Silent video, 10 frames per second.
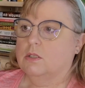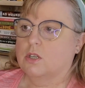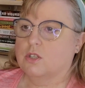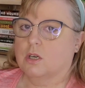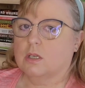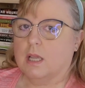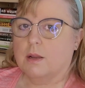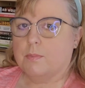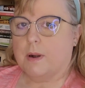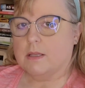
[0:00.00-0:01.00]
dessert
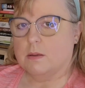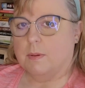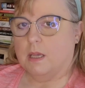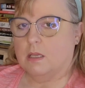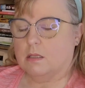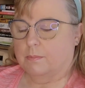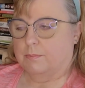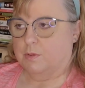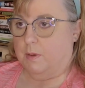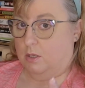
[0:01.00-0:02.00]
type recipes,
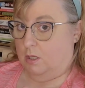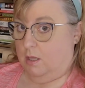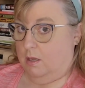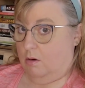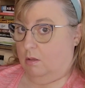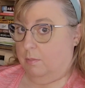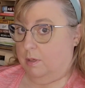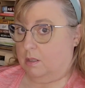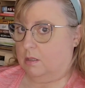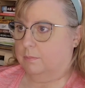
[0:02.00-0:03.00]
especially in the early
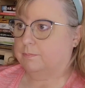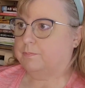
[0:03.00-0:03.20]
books.